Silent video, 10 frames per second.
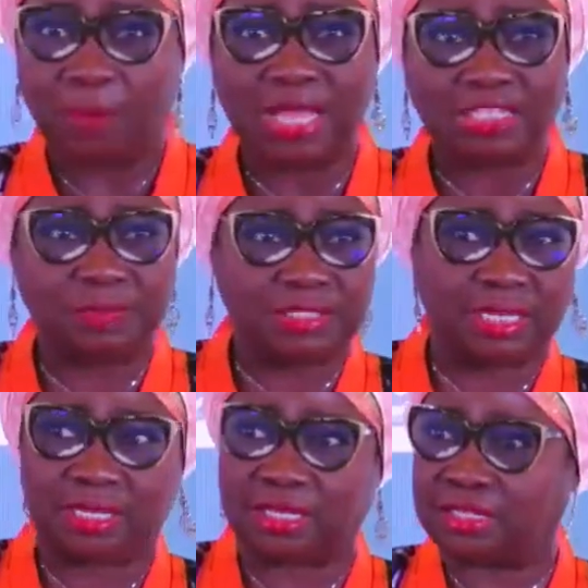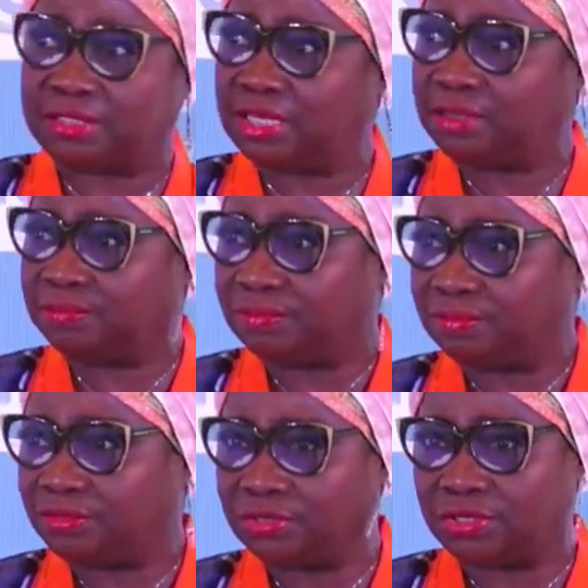Where is Mr. Kazim?
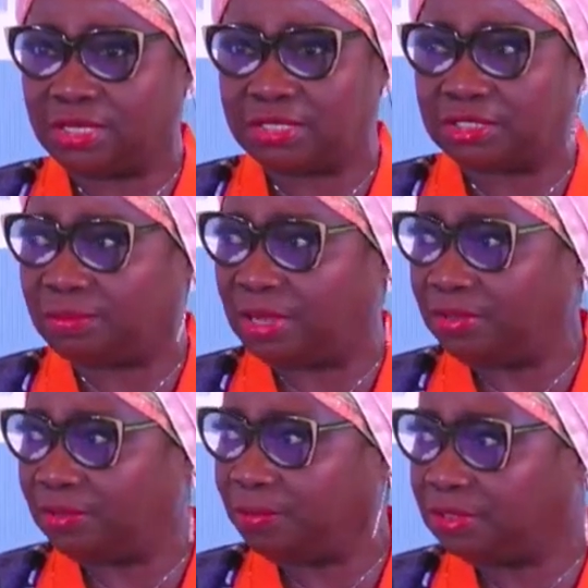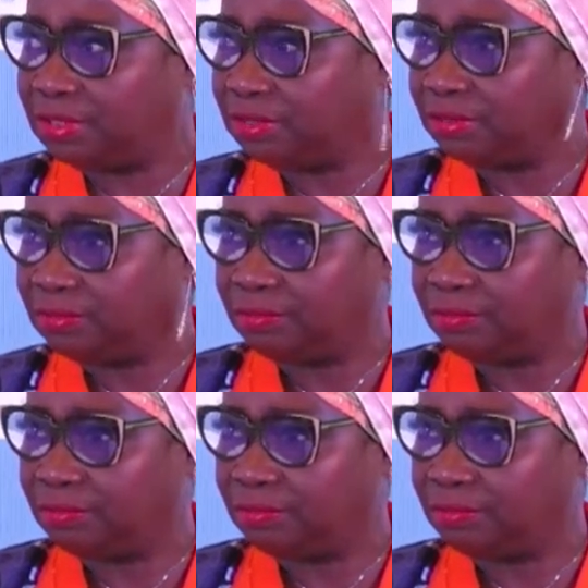Dr. Kazim, are you in the building?